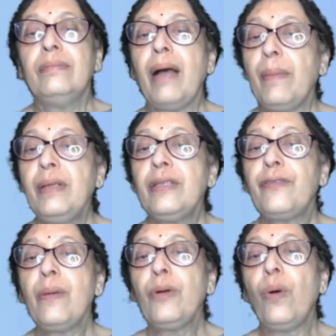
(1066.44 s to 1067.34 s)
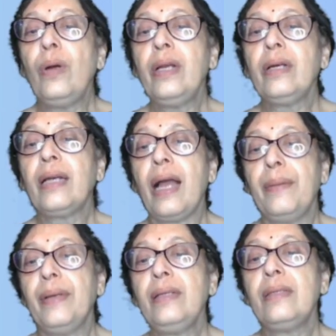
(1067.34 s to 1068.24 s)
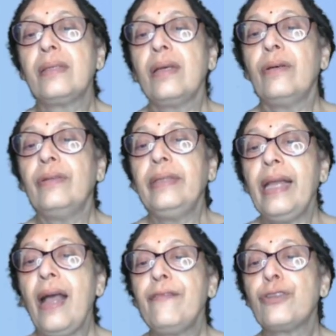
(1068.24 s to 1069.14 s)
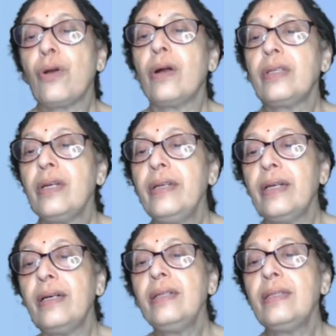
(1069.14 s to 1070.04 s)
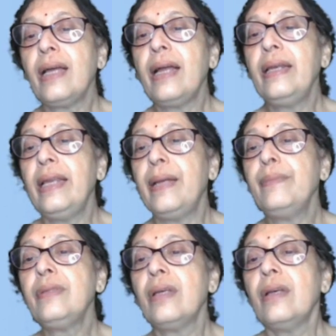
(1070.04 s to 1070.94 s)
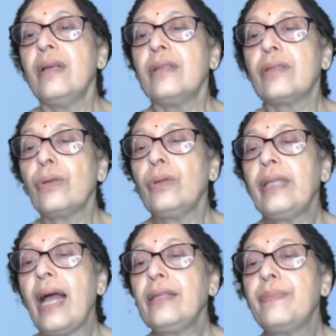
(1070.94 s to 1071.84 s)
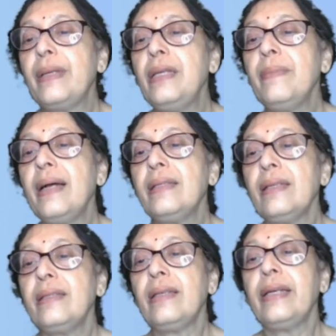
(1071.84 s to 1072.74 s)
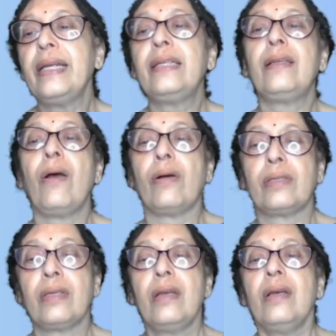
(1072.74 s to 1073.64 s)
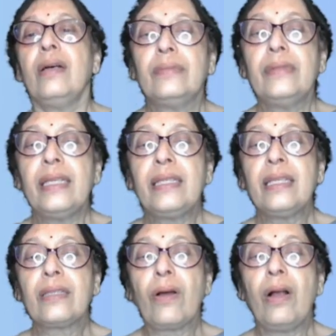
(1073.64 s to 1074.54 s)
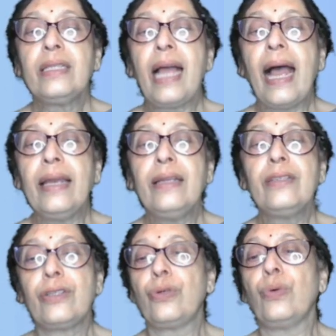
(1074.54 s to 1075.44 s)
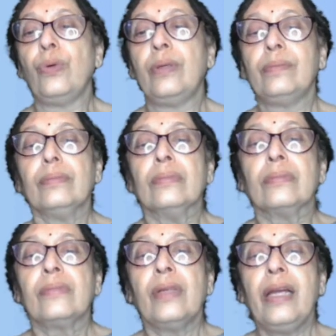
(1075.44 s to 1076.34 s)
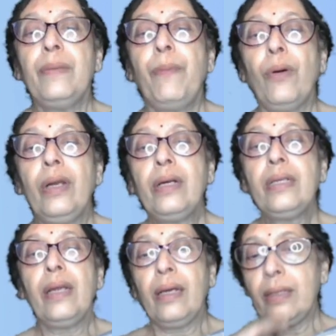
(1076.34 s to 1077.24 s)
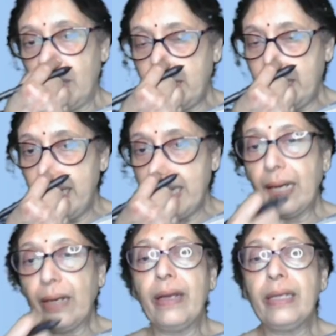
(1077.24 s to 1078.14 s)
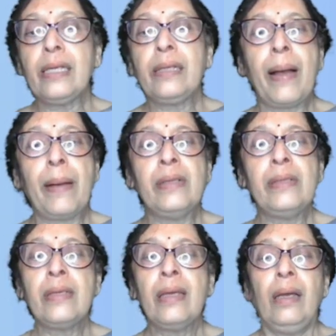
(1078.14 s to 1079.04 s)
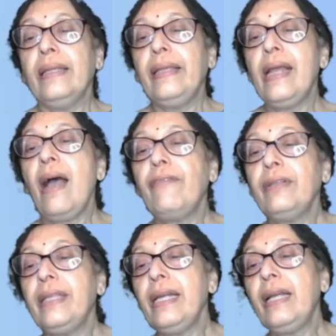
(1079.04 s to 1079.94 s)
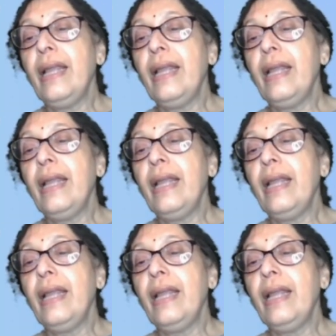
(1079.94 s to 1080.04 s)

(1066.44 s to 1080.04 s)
Mammals from colder climates, they have shorter ears and limbs, so that minimizes the heat loss. This is called Allen's rule. In polar seas, aquatic mammals, they have a thick